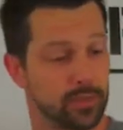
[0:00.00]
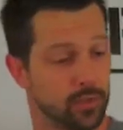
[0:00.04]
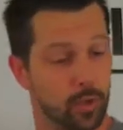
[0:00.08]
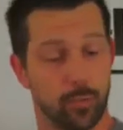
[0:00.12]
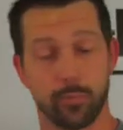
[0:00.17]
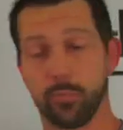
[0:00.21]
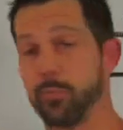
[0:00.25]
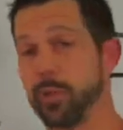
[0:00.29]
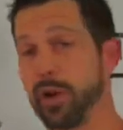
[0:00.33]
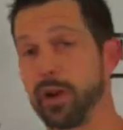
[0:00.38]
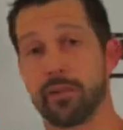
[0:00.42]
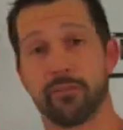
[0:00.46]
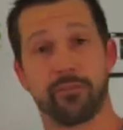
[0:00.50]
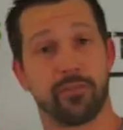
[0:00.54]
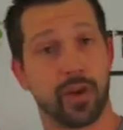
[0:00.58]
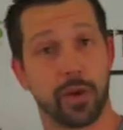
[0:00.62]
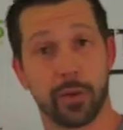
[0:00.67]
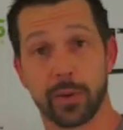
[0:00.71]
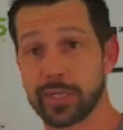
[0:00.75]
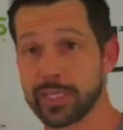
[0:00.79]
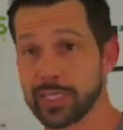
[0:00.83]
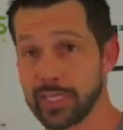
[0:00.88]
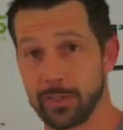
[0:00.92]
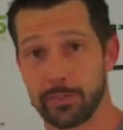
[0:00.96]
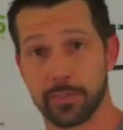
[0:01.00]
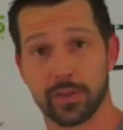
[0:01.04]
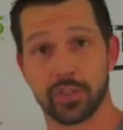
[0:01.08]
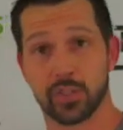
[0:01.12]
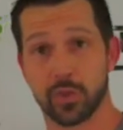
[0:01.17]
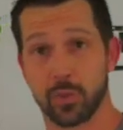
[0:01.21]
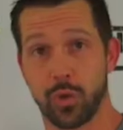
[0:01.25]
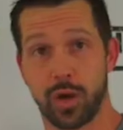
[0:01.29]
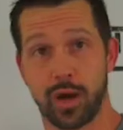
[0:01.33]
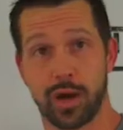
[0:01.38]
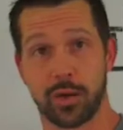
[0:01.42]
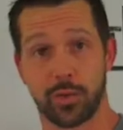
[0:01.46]
So very similar
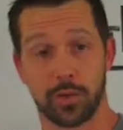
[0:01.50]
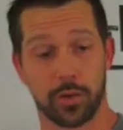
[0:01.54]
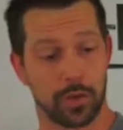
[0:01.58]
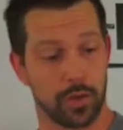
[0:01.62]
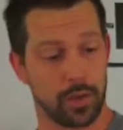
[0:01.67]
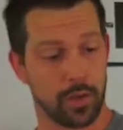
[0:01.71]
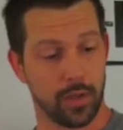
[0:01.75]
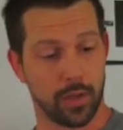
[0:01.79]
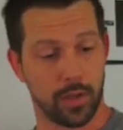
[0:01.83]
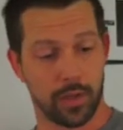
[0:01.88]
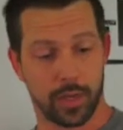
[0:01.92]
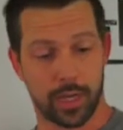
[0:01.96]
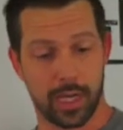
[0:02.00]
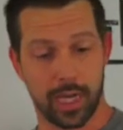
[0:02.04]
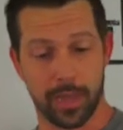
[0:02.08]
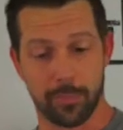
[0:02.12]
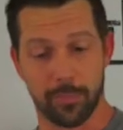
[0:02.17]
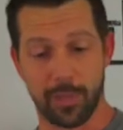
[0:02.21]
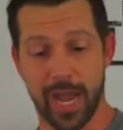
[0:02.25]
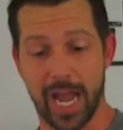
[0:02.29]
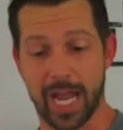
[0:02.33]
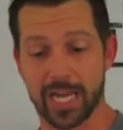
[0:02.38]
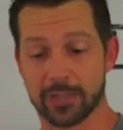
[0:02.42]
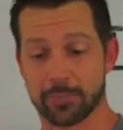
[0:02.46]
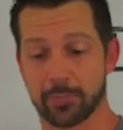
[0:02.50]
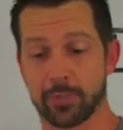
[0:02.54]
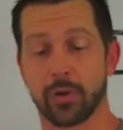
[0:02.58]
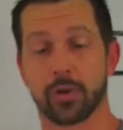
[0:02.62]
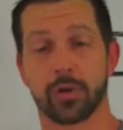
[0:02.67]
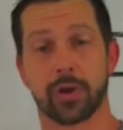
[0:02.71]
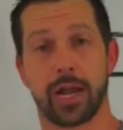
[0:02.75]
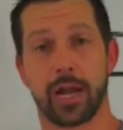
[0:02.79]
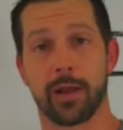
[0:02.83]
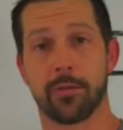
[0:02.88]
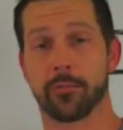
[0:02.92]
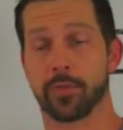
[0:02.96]
to our patch
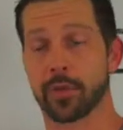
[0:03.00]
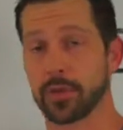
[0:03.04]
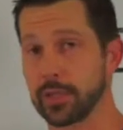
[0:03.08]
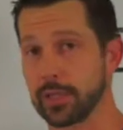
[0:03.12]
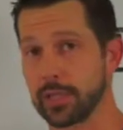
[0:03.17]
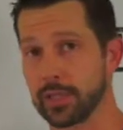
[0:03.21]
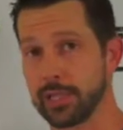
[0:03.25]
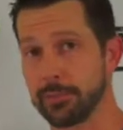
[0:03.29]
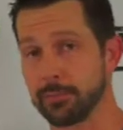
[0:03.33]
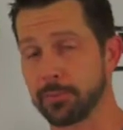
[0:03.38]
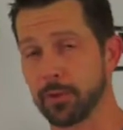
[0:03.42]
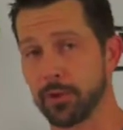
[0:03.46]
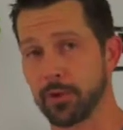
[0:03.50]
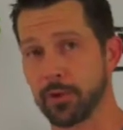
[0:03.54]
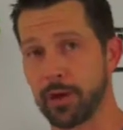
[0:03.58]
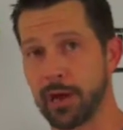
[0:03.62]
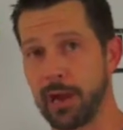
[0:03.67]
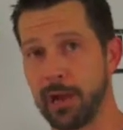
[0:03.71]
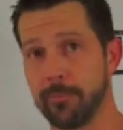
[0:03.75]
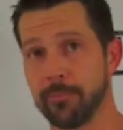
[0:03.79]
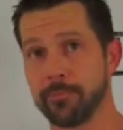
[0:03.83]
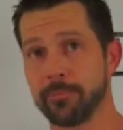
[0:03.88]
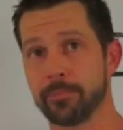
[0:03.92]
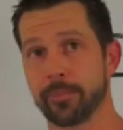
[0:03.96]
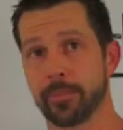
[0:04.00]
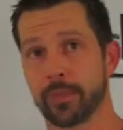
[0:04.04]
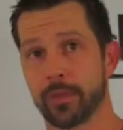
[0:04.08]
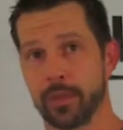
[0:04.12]
program for the elite program,